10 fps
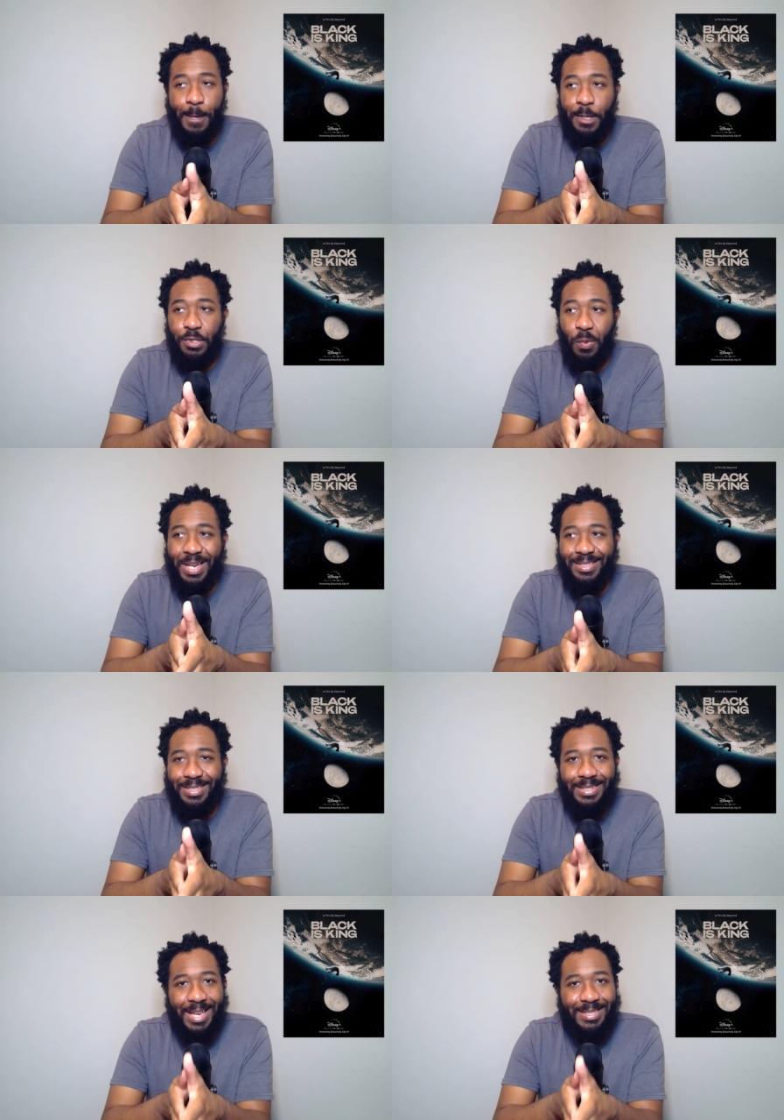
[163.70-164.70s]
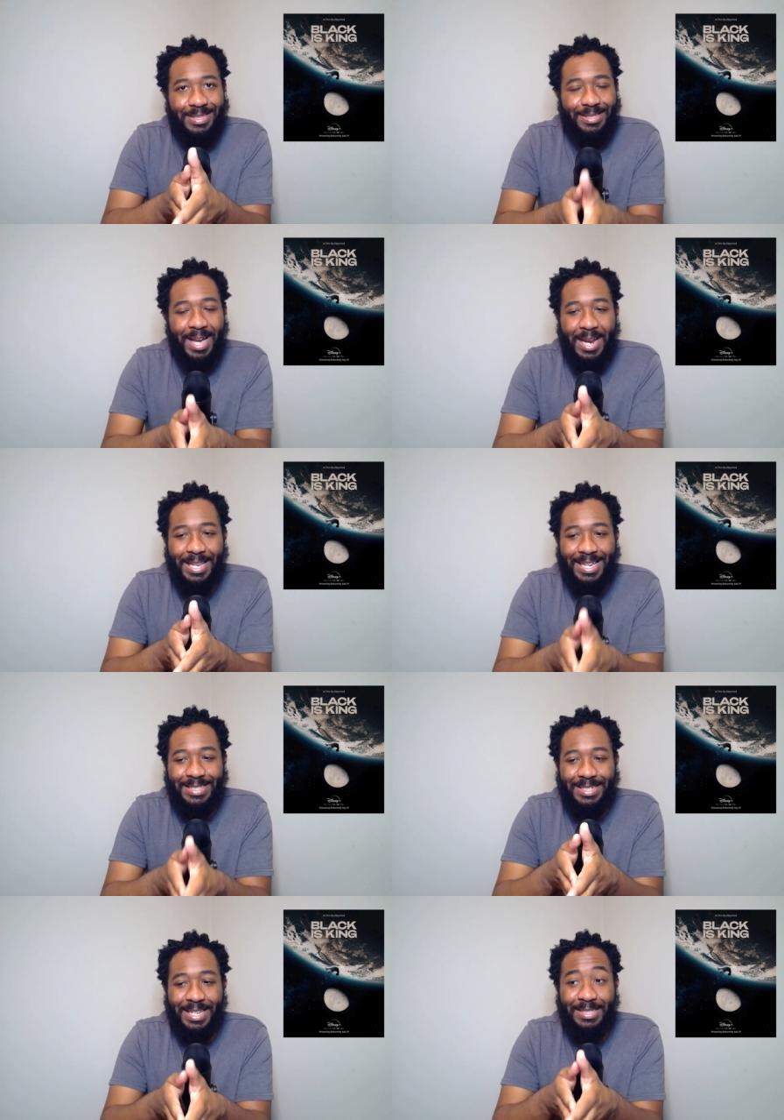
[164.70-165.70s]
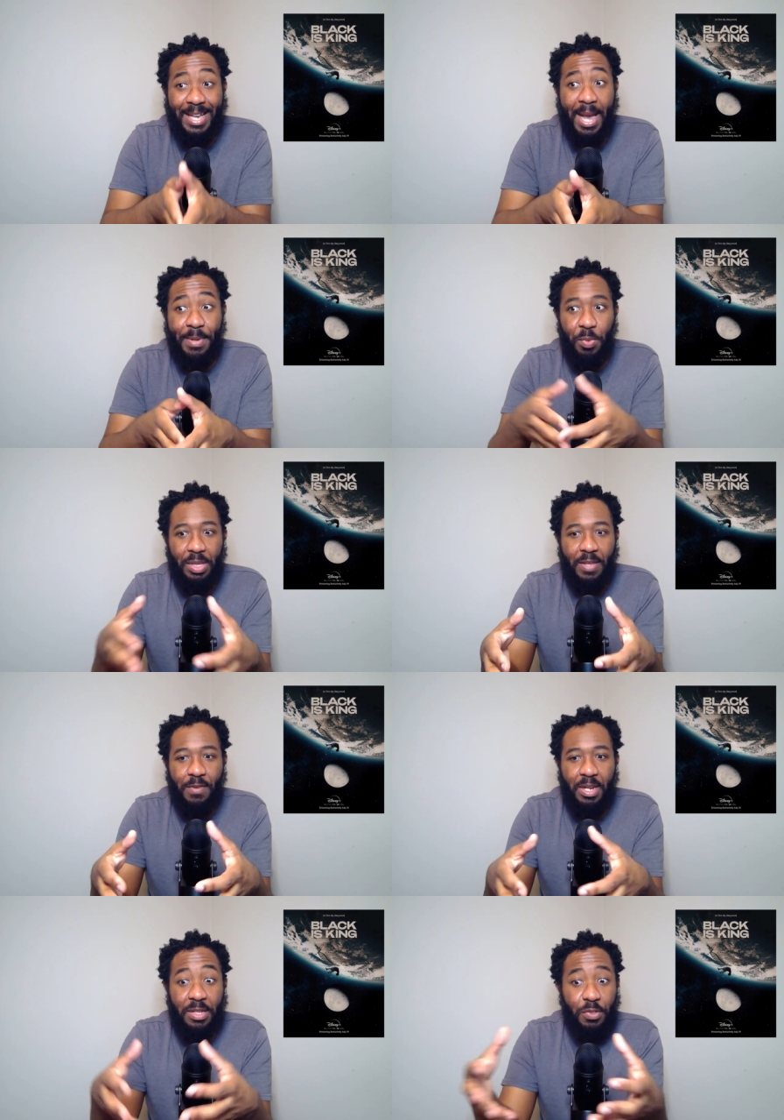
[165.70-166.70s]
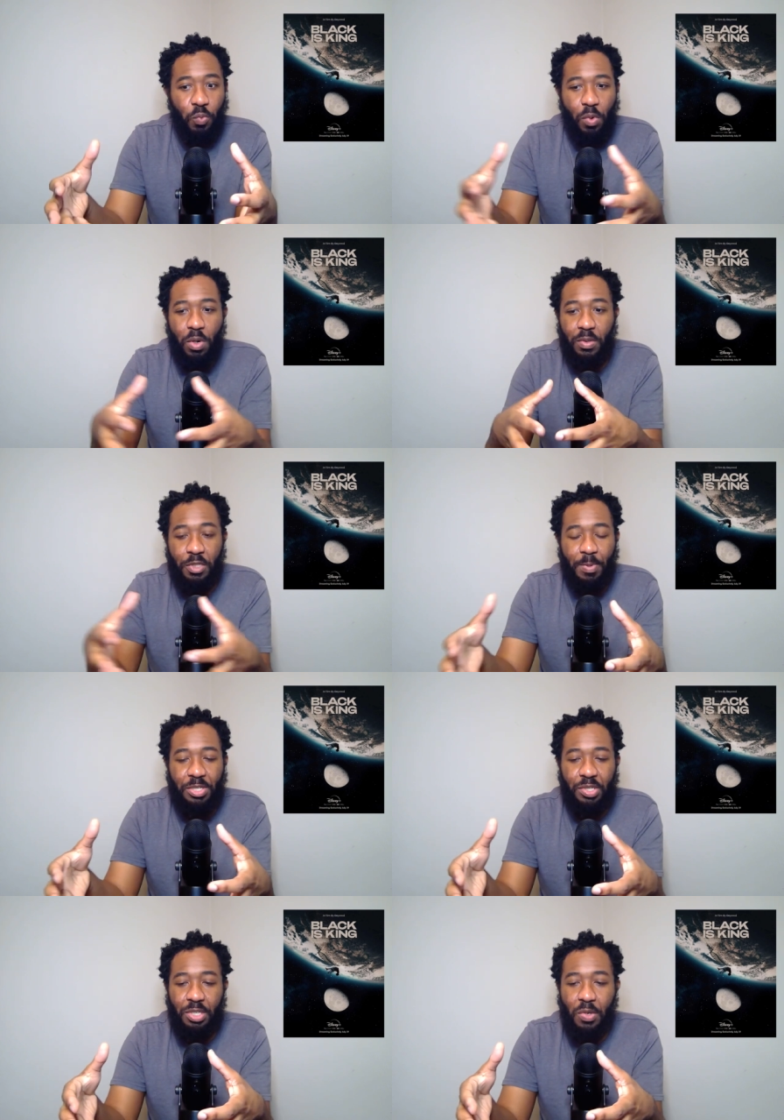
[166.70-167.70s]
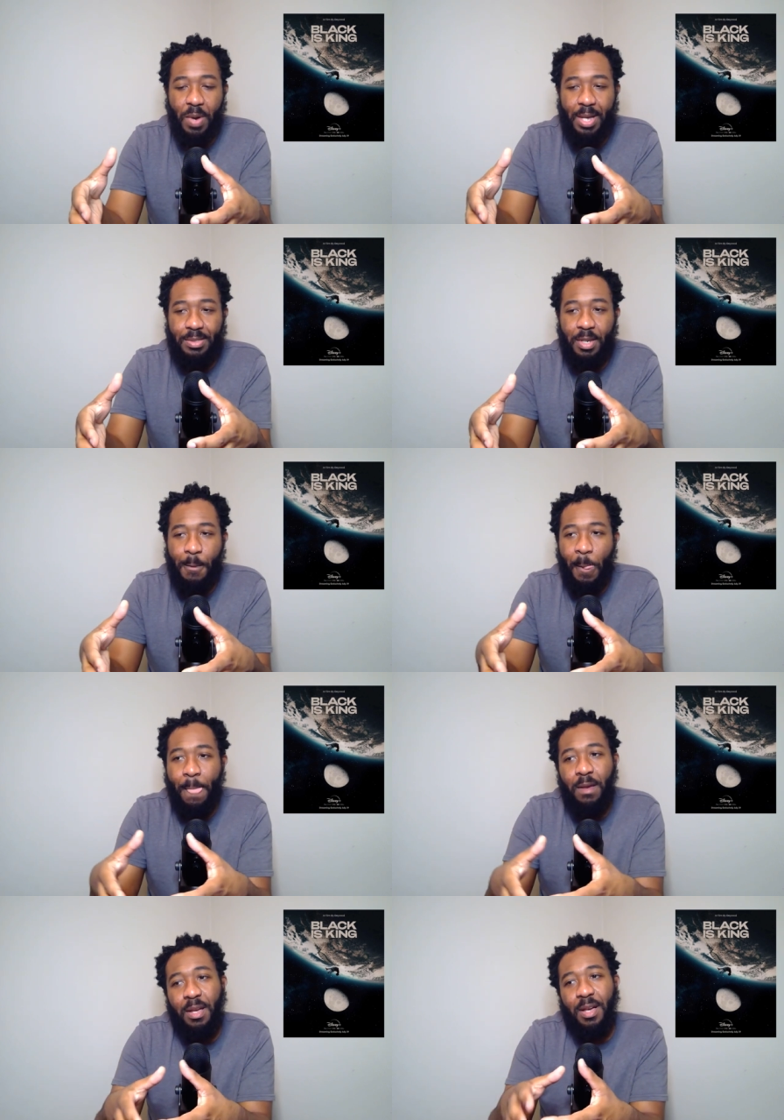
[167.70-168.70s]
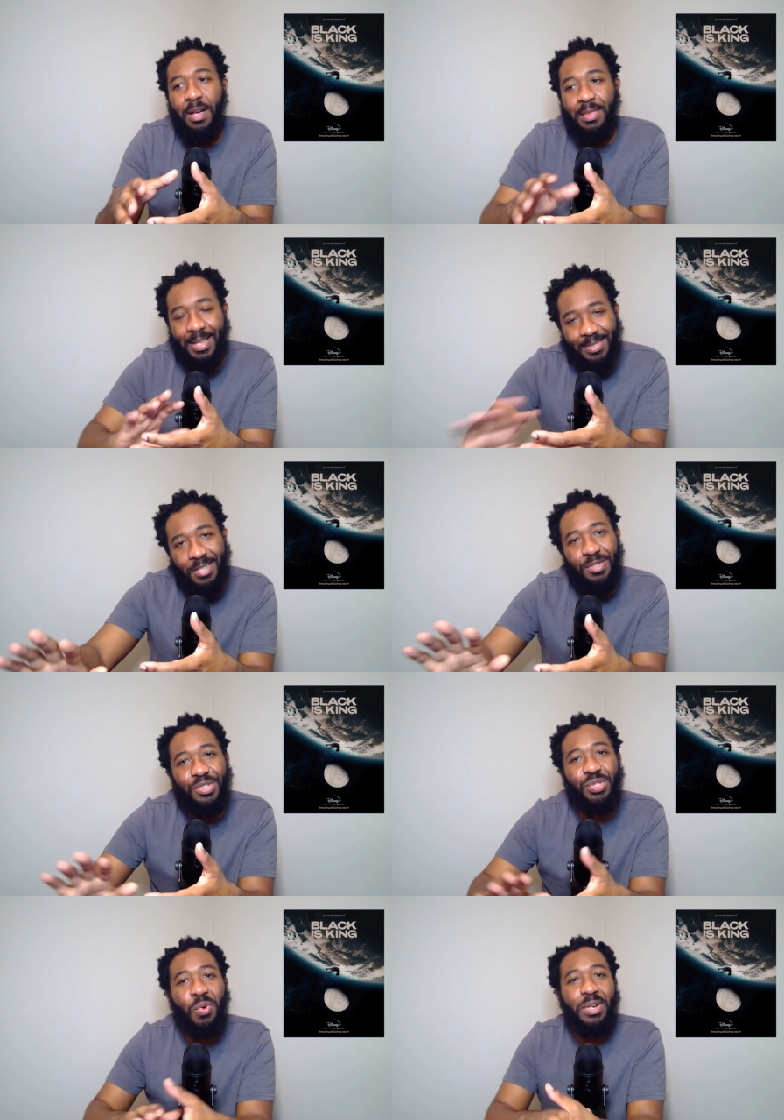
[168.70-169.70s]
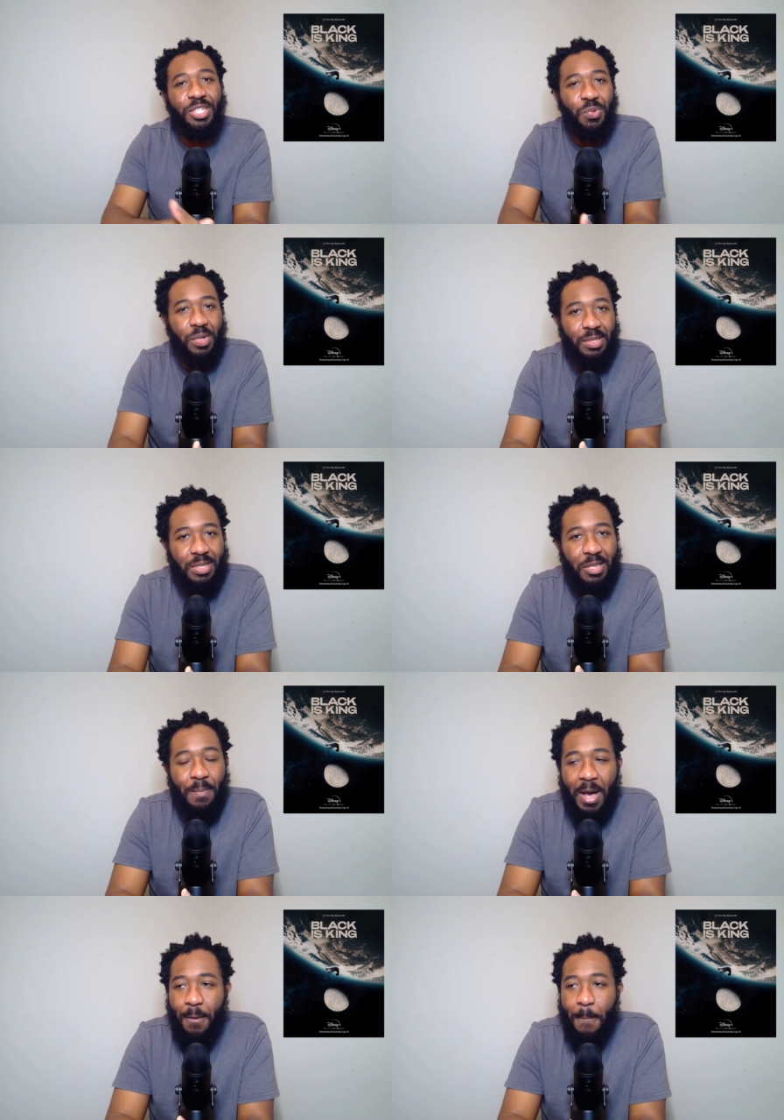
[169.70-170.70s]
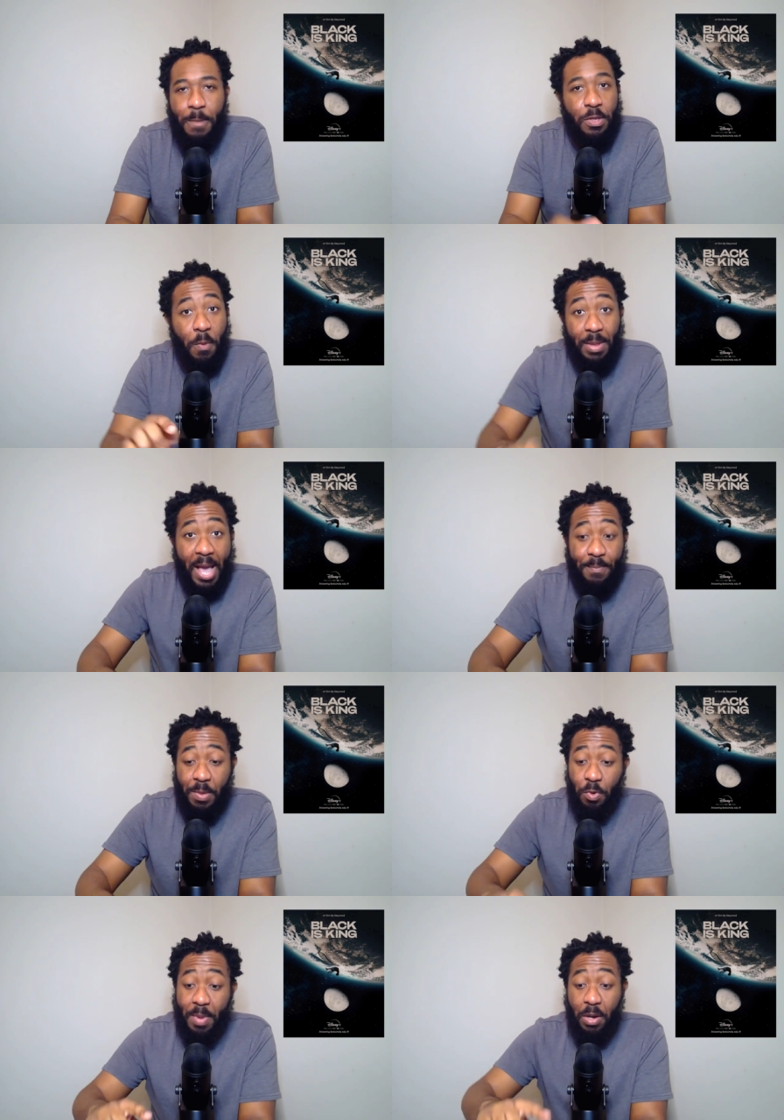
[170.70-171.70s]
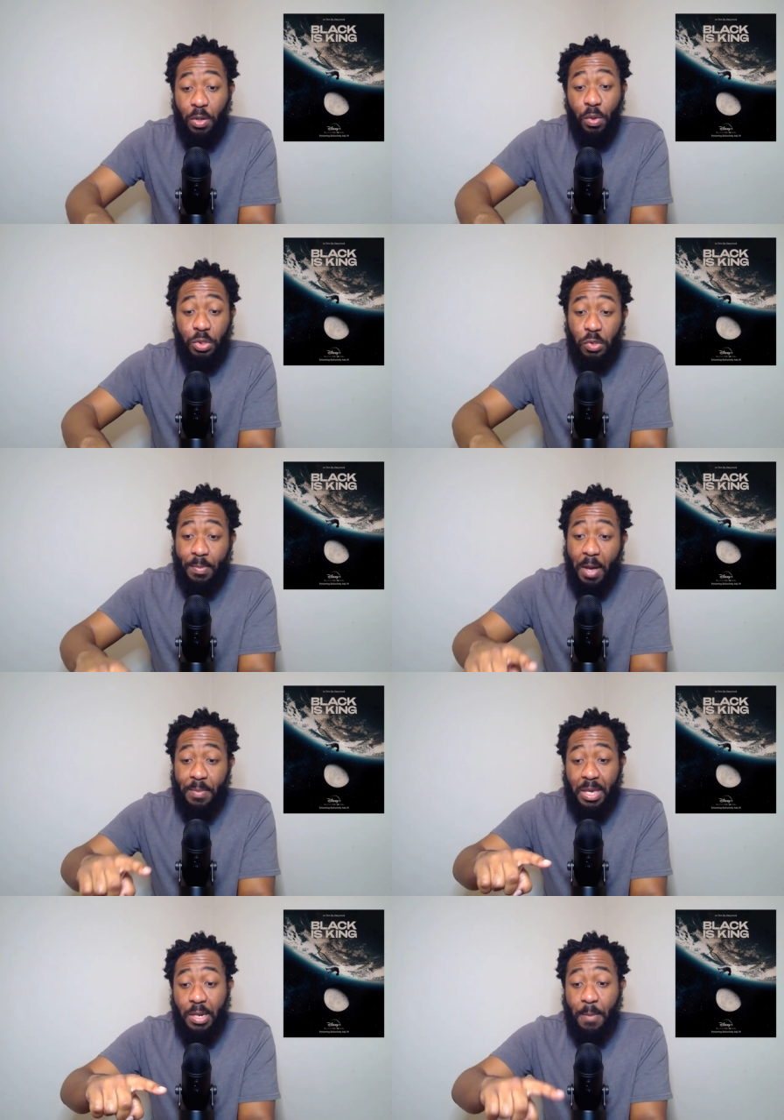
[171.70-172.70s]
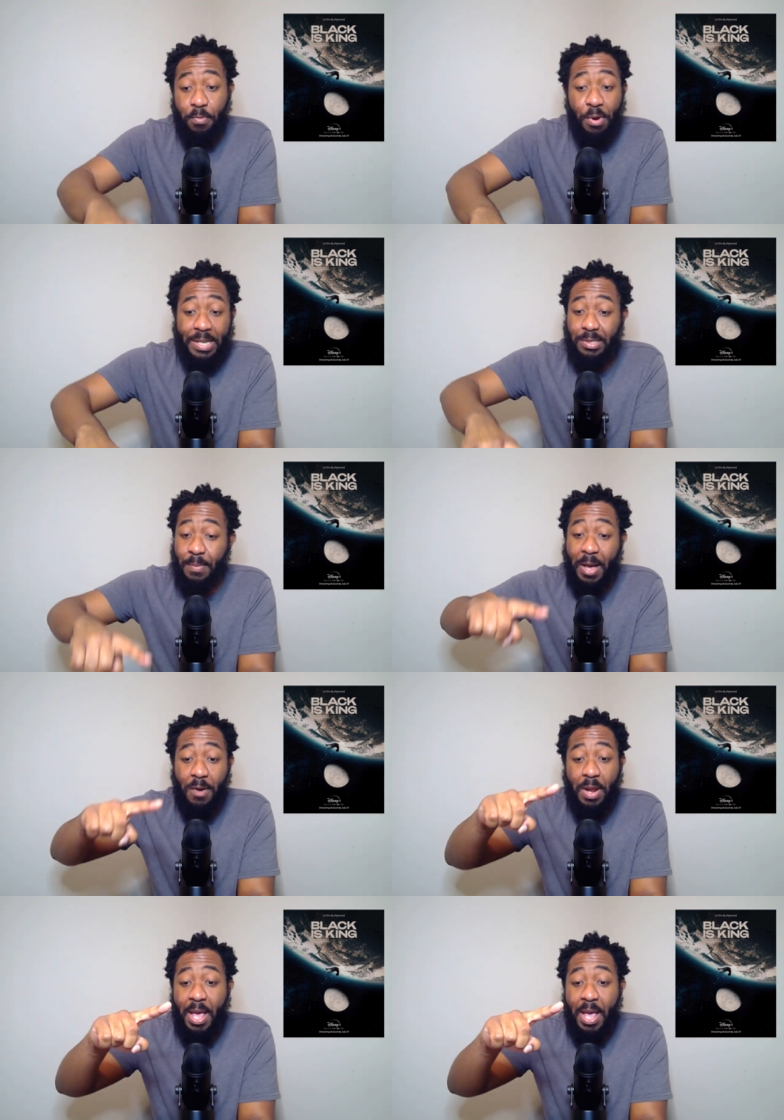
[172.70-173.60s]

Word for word: So in today's society, in today's time that we live in in this world, and especially in the US, Let's hear the story that she wants to tell about, you know, black people, about culture, about being oppressed, about